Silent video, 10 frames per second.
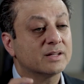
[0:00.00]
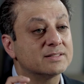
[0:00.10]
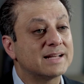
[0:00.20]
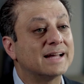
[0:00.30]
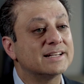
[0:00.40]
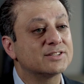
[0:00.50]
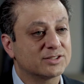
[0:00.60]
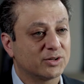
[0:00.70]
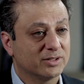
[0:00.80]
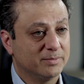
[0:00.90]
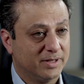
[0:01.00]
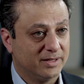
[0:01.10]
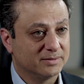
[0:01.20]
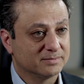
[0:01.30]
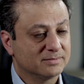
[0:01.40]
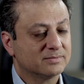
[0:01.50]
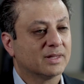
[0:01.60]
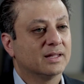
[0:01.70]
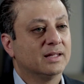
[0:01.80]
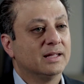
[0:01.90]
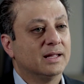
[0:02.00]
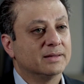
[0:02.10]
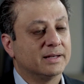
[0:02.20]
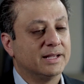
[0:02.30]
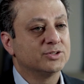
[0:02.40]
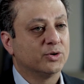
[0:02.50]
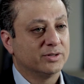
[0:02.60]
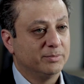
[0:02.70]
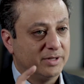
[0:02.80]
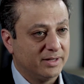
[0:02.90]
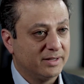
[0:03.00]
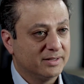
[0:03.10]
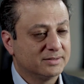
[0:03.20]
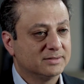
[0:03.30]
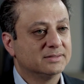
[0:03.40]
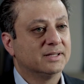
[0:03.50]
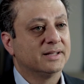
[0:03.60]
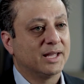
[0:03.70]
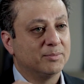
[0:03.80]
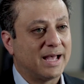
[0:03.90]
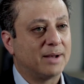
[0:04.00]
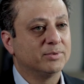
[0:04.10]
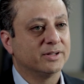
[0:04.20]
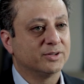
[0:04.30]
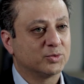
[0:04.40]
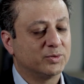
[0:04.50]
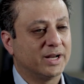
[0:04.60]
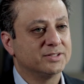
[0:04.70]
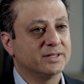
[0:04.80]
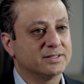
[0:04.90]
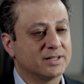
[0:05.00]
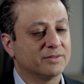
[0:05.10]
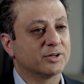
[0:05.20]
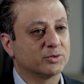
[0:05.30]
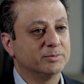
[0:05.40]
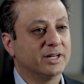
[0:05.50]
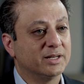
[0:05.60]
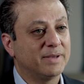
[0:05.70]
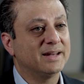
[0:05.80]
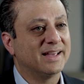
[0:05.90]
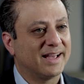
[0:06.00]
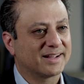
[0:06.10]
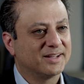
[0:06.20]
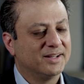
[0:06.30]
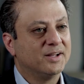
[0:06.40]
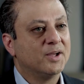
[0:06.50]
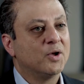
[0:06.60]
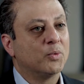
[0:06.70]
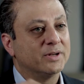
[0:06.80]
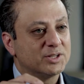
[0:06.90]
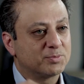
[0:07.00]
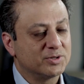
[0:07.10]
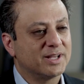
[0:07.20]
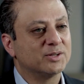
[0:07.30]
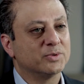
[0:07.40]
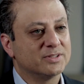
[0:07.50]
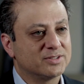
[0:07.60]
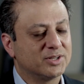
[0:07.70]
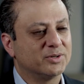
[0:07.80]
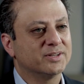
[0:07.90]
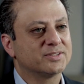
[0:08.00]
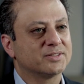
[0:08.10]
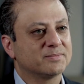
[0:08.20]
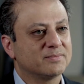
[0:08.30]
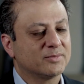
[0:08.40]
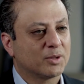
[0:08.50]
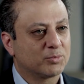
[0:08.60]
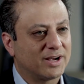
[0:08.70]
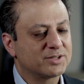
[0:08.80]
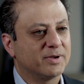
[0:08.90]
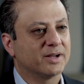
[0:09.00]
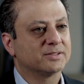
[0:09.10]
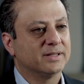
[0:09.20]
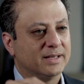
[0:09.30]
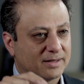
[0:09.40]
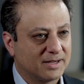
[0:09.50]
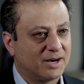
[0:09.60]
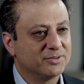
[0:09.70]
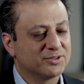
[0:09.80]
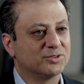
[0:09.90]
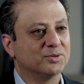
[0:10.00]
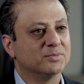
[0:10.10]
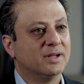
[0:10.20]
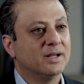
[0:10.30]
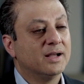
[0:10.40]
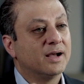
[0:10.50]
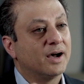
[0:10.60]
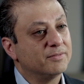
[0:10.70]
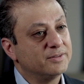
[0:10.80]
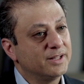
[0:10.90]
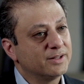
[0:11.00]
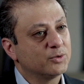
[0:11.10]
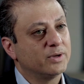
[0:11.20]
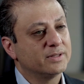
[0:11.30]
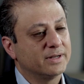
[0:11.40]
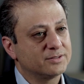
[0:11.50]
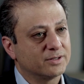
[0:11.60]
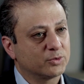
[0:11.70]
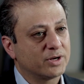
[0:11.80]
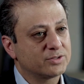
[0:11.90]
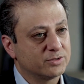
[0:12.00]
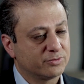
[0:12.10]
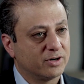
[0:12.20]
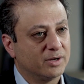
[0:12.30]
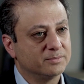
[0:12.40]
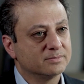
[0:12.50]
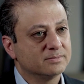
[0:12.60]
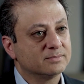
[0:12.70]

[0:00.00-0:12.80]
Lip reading: does not necessarily mean that he's going to be a babbling, crazy, self-incriminating maniac when he is presented with a serious prospect in a conference room of dealing with and answering questions from,